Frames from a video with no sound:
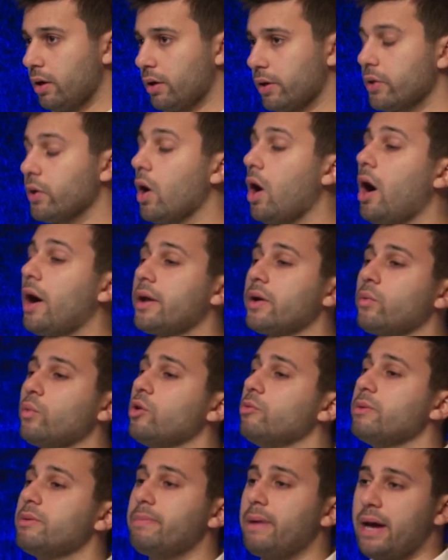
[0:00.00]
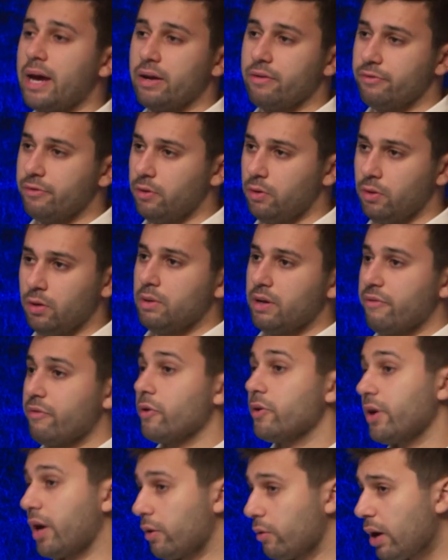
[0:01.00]
your audit will be painful. But if they're
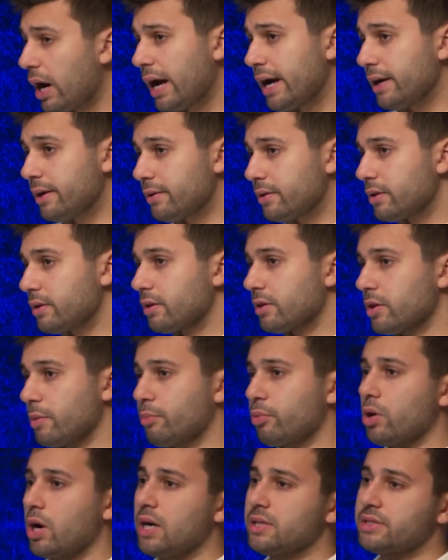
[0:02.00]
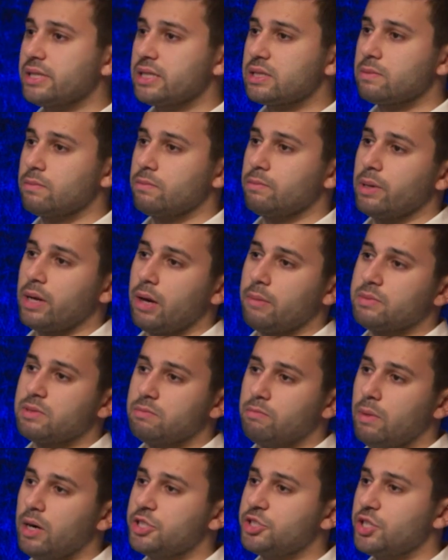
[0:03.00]
done right, the process becomes
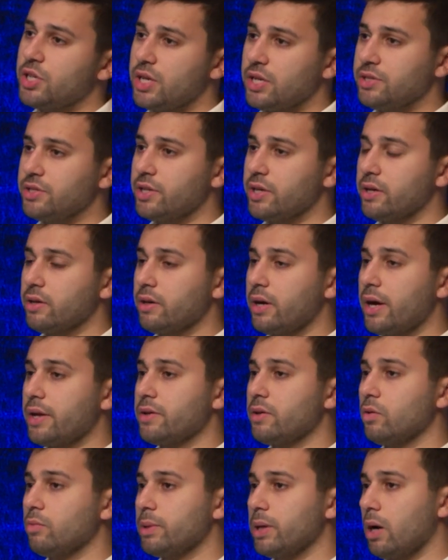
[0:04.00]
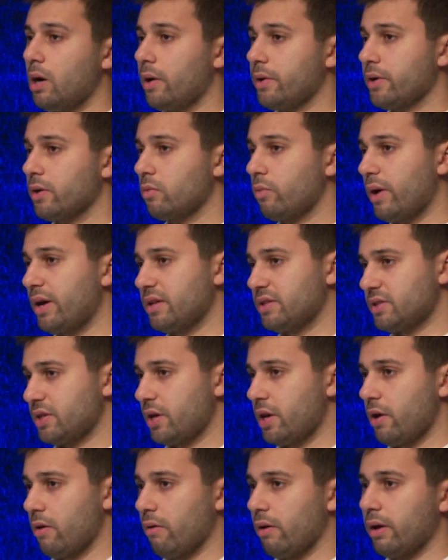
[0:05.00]
much easier and you'll be on your way to
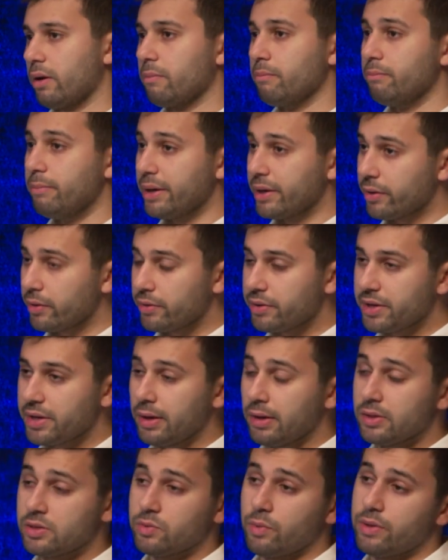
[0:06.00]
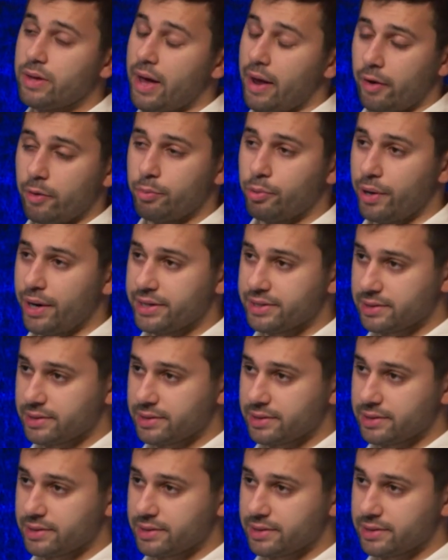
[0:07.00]
securing bigger deals with enterprise